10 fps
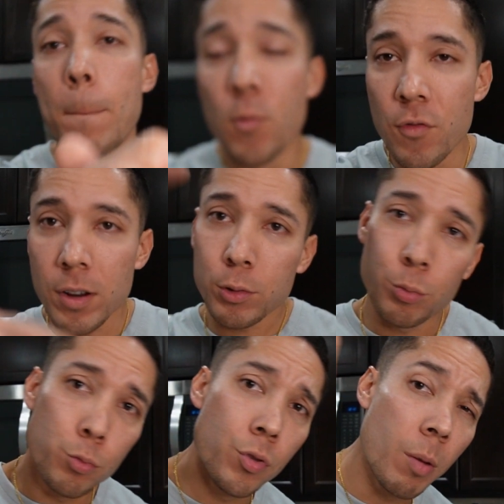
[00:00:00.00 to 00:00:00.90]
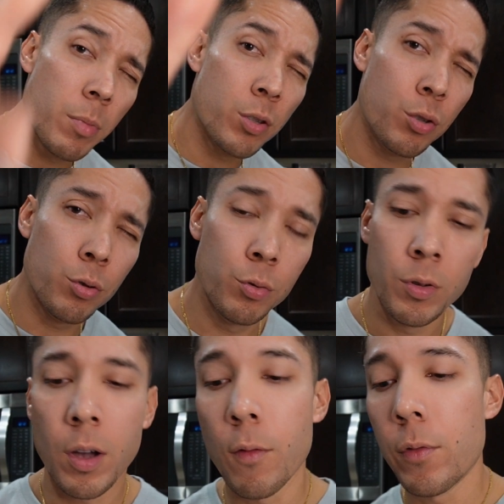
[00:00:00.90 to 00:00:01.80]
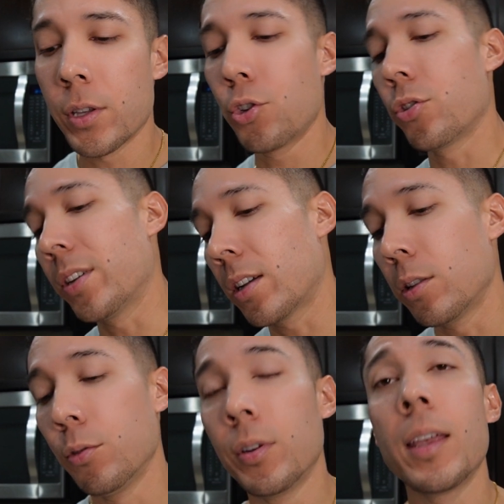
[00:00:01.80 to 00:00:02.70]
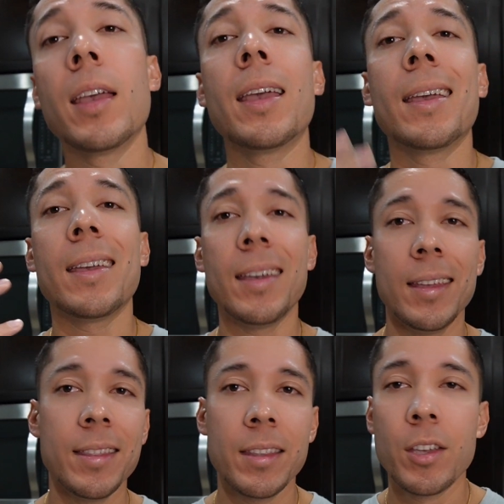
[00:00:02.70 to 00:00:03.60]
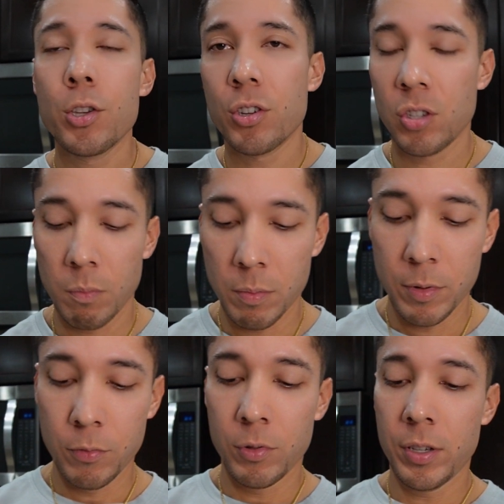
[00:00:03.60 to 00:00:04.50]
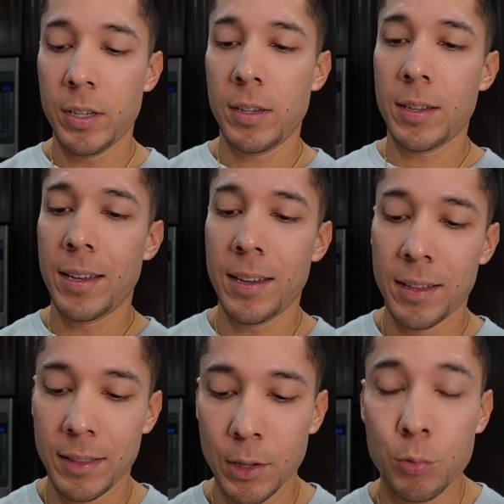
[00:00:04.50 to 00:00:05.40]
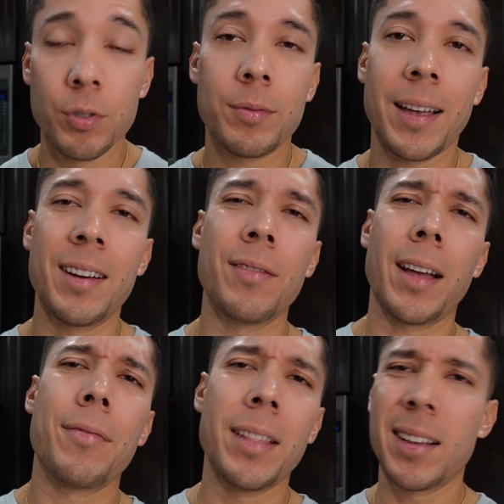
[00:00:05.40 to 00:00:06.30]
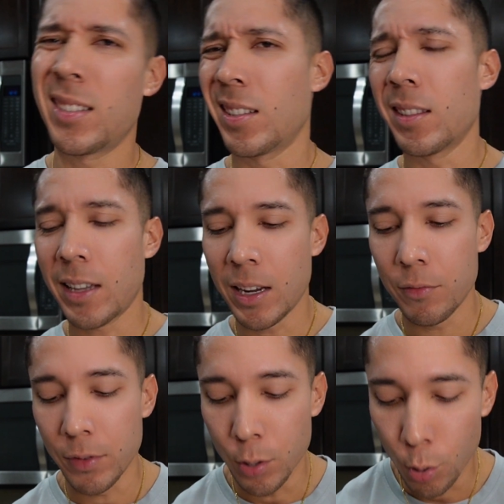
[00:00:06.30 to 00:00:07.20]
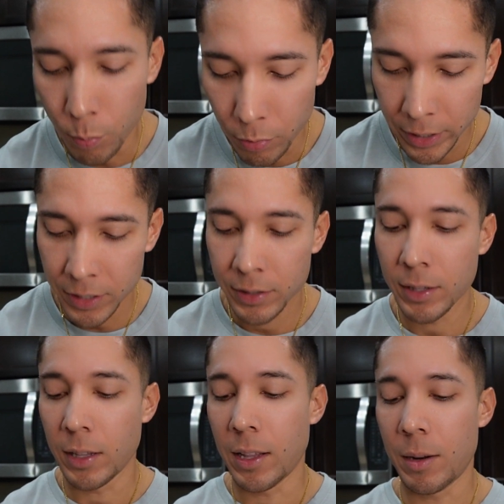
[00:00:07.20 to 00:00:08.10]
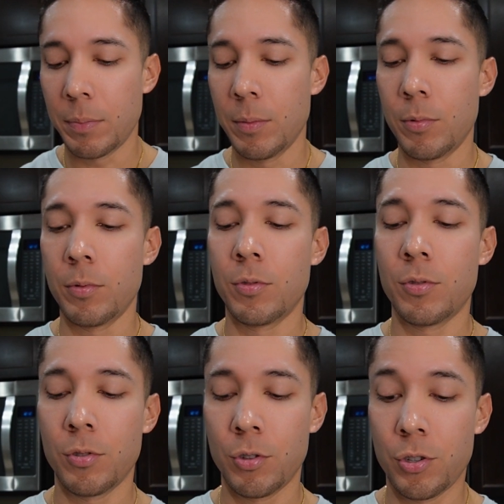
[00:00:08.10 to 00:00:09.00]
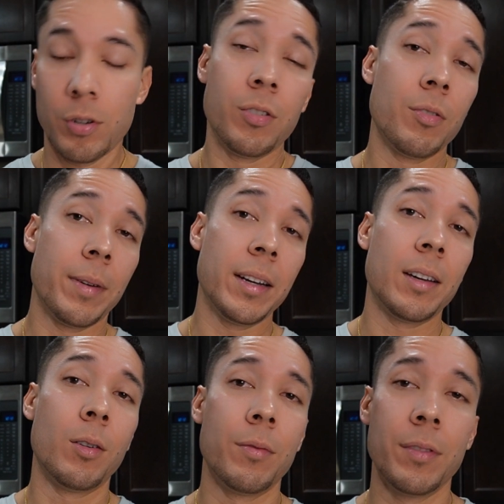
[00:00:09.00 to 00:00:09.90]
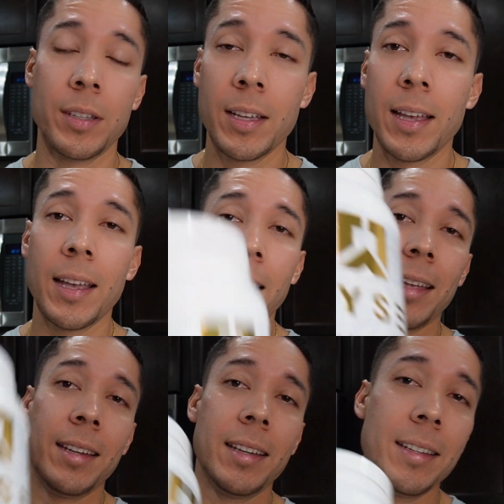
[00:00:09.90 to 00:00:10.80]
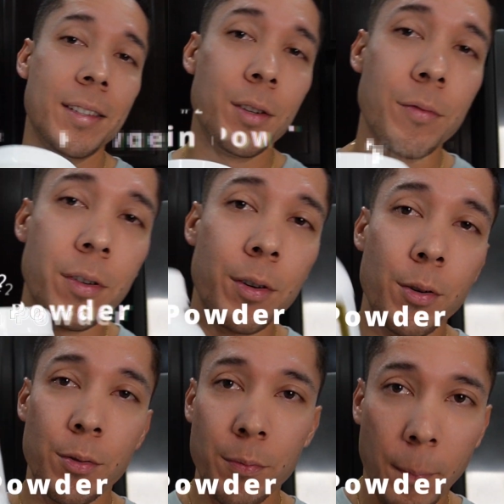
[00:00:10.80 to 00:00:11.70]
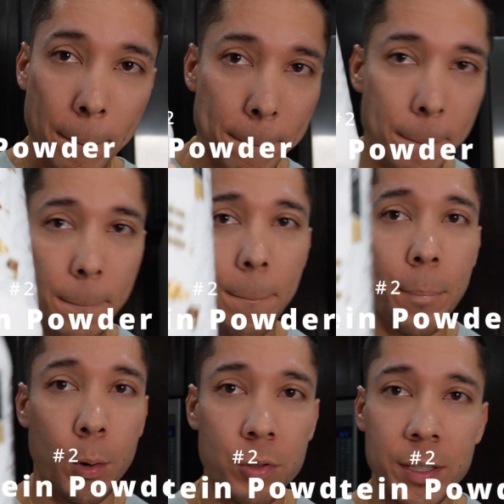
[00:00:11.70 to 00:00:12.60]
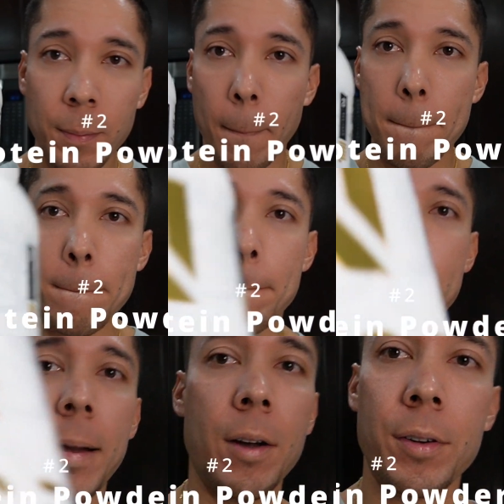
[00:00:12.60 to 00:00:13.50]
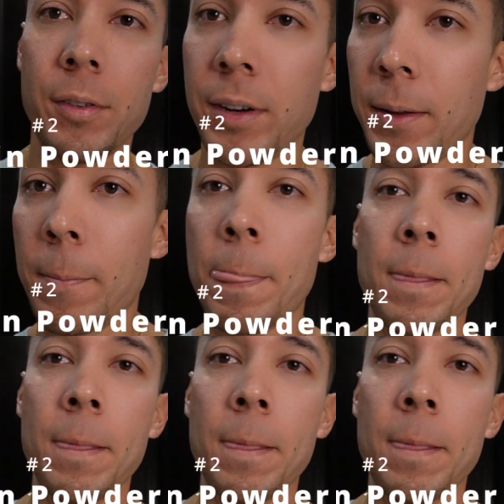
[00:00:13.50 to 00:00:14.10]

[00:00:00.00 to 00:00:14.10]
moving on to number 2 of what you should include in your supplement routine. And this one's kind of like, I feel like it's a kind of a no-brainer that a lot of people should know by now, hopefully. And it is your very own protein powder, right?